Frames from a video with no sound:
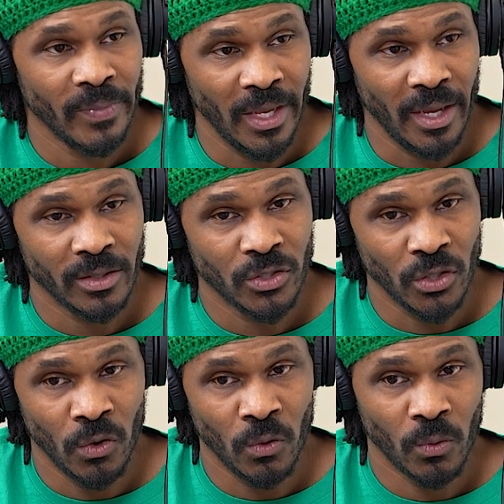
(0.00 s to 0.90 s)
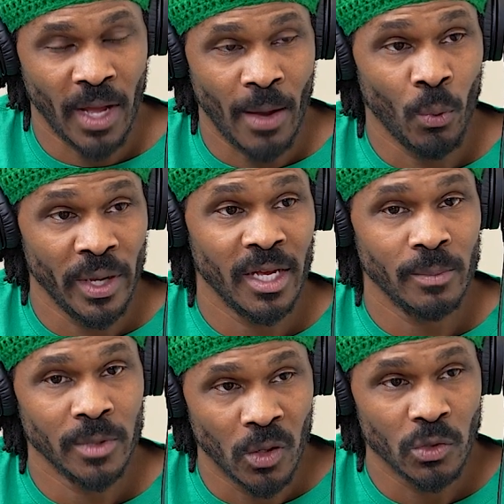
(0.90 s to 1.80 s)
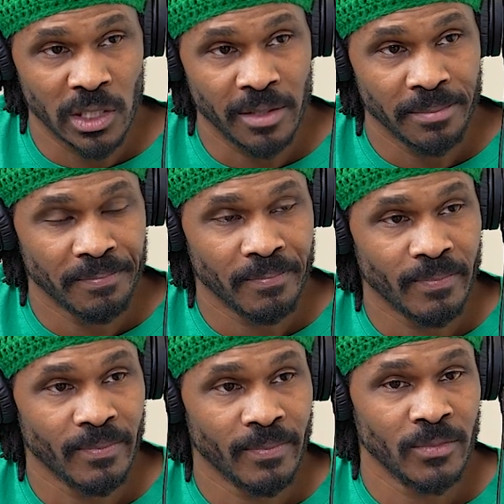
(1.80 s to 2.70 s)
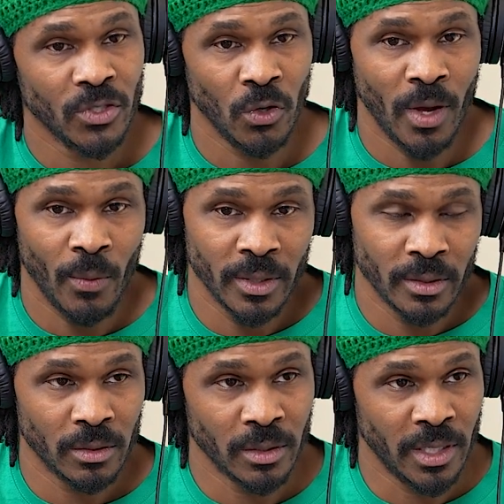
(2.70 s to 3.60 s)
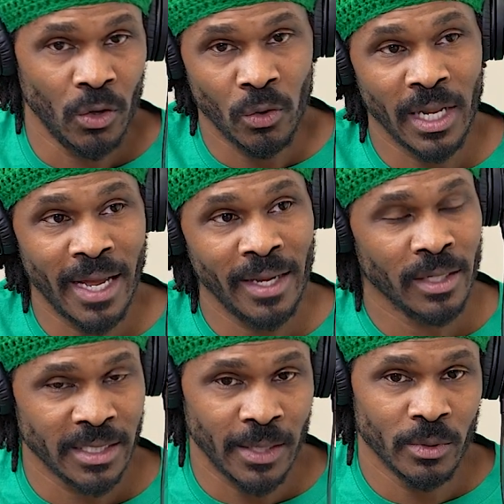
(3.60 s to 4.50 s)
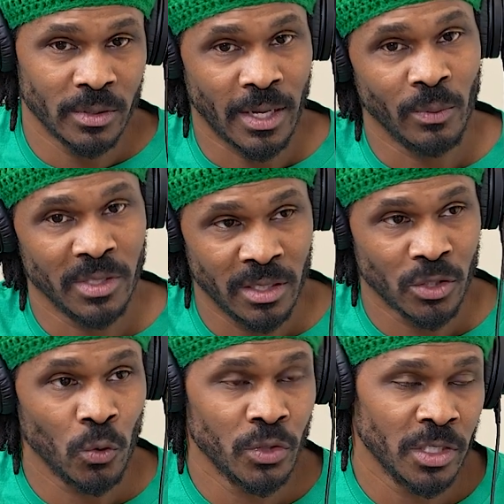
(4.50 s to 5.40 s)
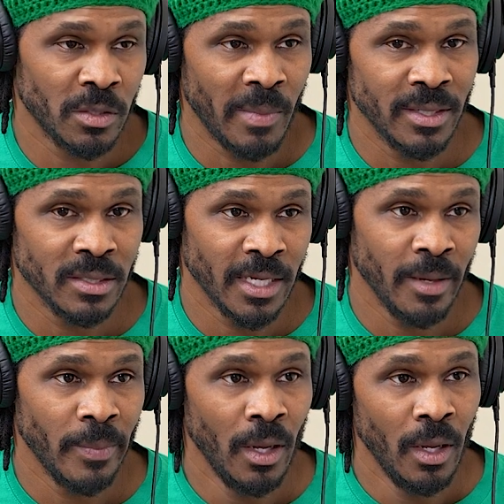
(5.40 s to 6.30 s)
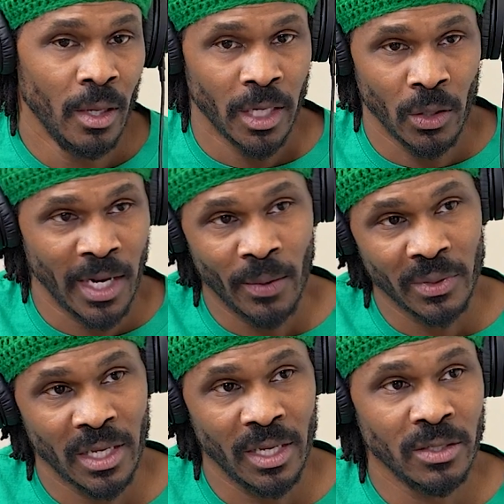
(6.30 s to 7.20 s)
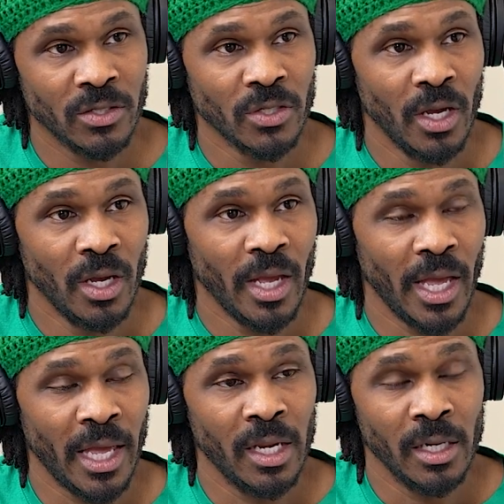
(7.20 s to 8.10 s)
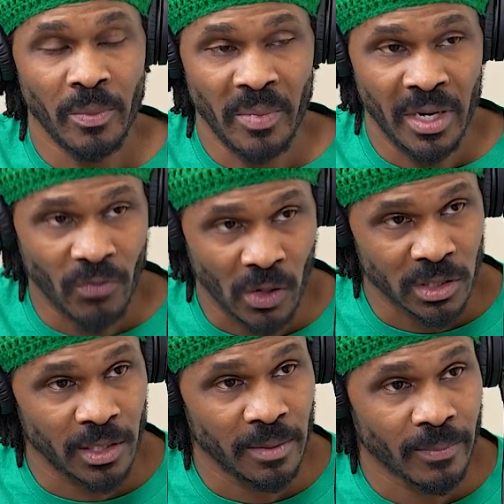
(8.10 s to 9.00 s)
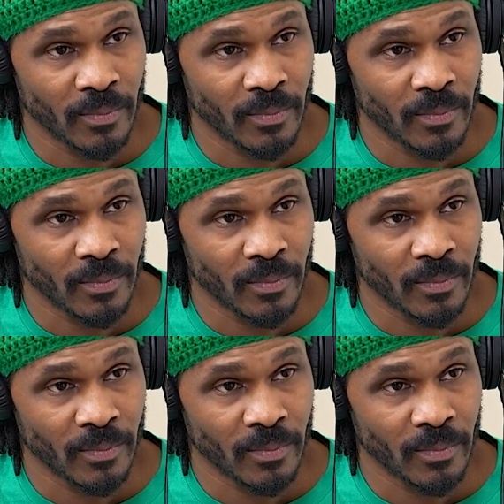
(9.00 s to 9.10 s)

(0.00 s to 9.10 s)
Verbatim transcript: Yeah. So I would wake up to go to sleep. So I would get online because I was I was in the school system by this time. Yeah. Get online with the kids, and then immediately fall asleep.